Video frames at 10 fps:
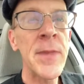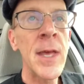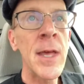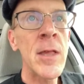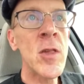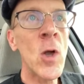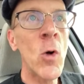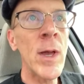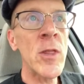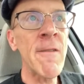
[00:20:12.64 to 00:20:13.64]
So
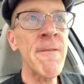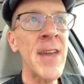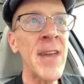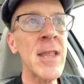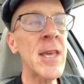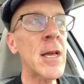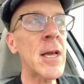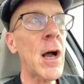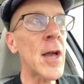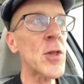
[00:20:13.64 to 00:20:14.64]
it's a fancy
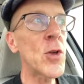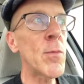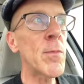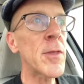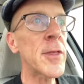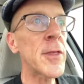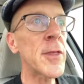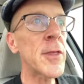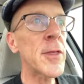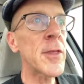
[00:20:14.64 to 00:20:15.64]
costume
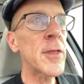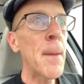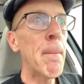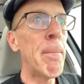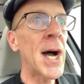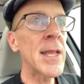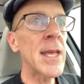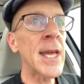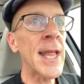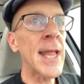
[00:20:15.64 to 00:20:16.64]
thing, but
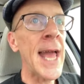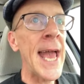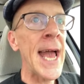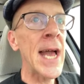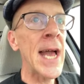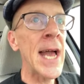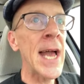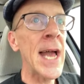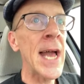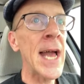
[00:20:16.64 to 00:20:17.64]
it has people
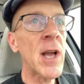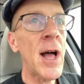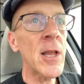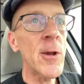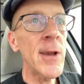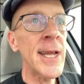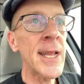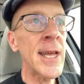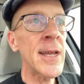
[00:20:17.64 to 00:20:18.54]
of color in it.